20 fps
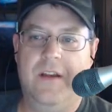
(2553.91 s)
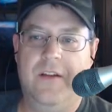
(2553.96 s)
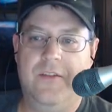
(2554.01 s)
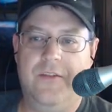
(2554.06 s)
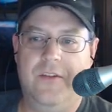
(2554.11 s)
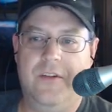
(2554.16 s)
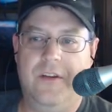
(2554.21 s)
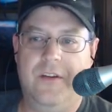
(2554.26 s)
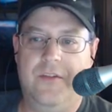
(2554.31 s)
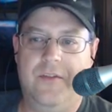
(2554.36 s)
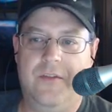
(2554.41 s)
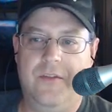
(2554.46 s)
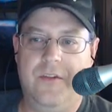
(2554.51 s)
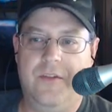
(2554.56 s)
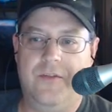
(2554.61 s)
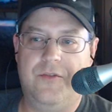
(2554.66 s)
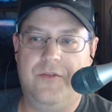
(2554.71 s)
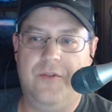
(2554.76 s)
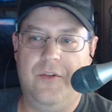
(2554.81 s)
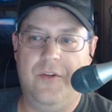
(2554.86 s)
So this
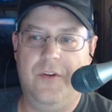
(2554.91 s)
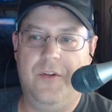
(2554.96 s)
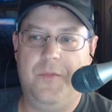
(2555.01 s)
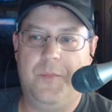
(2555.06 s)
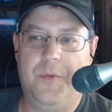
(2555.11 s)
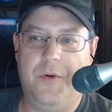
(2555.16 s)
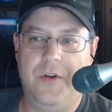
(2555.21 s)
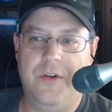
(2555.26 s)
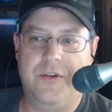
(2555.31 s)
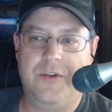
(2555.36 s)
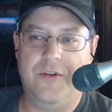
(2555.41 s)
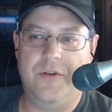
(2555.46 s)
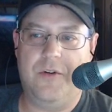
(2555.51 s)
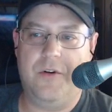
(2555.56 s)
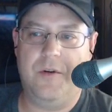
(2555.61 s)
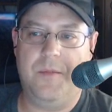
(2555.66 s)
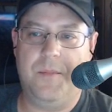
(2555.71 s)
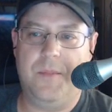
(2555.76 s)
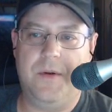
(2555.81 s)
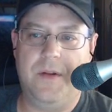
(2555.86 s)
story is pretty
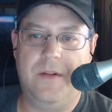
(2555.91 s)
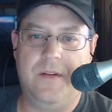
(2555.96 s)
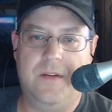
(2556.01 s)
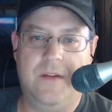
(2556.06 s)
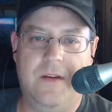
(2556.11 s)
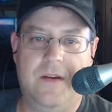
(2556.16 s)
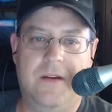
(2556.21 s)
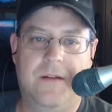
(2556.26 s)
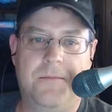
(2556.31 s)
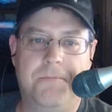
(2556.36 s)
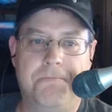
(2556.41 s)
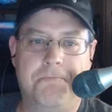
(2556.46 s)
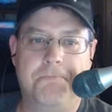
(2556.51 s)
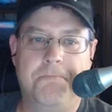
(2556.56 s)
short, but they're